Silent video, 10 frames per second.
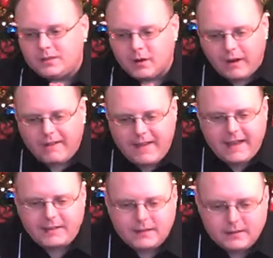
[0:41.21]
so I've
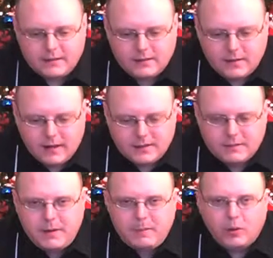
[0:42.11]
had uh,
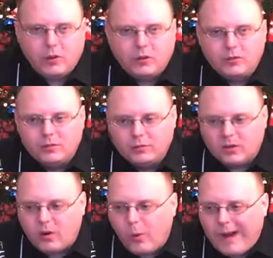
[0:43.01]
some people
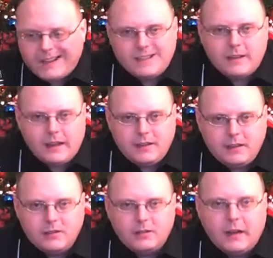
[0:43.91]
request that I
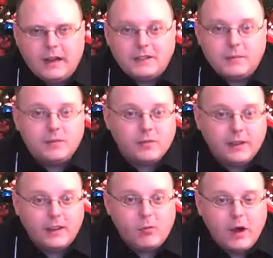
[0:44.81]
do uh, some
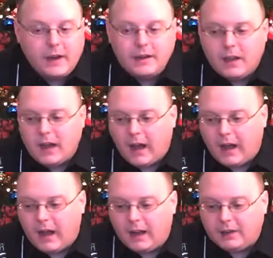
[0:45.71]
Israeli wine
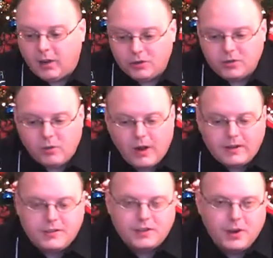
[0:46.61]
uh, and kosher
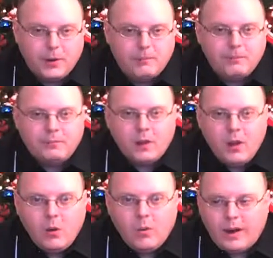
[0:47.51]
wine. So
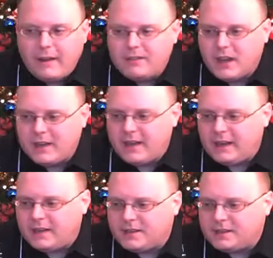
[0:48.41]
what I've done
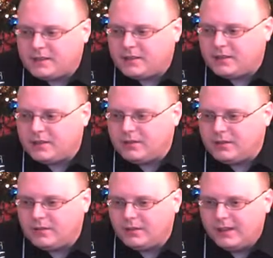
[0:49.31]
is
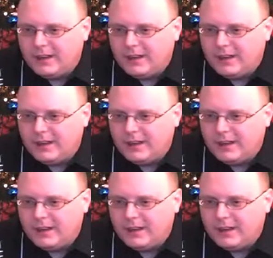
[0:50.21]
to